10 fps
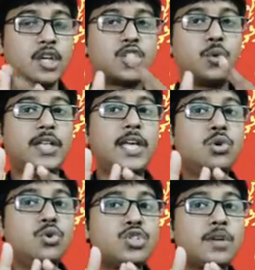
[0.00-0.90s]
So with the
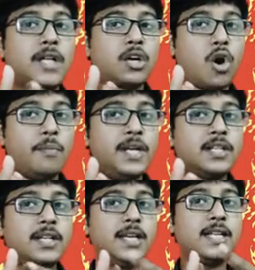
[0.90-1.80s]
use of the raw
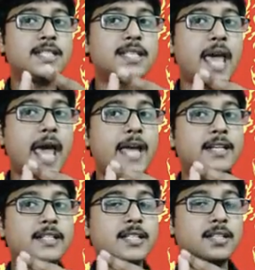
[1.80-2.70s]
materials
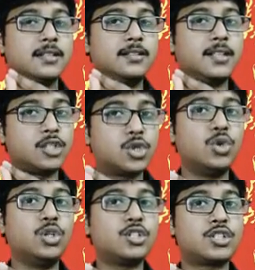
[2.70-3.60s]
and the
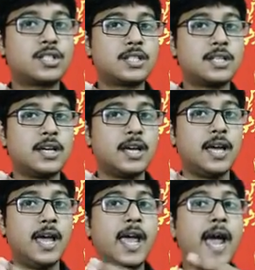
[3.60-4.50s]
tools,
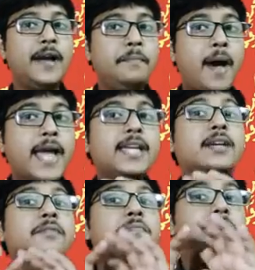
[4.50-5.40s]
and by
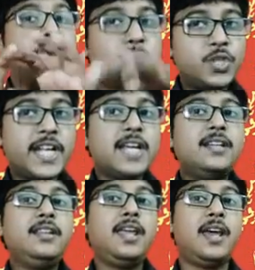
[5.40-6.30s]

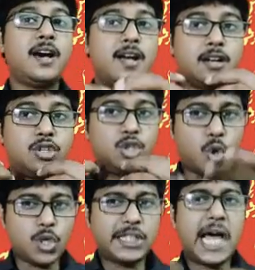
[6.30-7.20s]
putting their
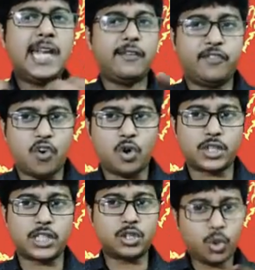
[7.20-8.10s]
total
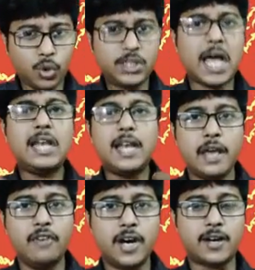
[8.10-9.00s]
effort, total
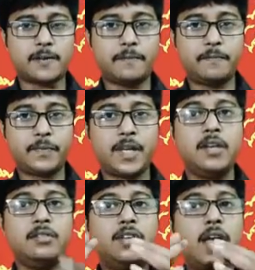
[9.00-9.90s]
labor,
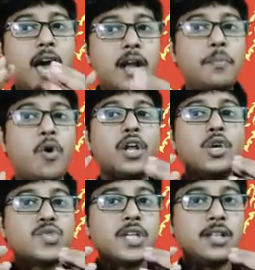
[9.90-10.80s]
they are
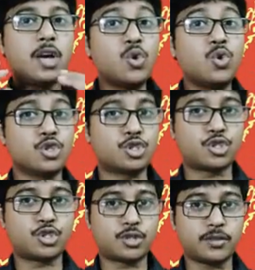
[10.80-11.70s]
producing the
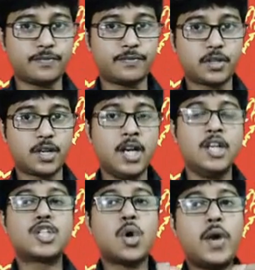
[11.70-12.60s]
goods.
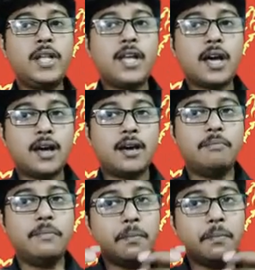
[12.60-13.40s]
So when the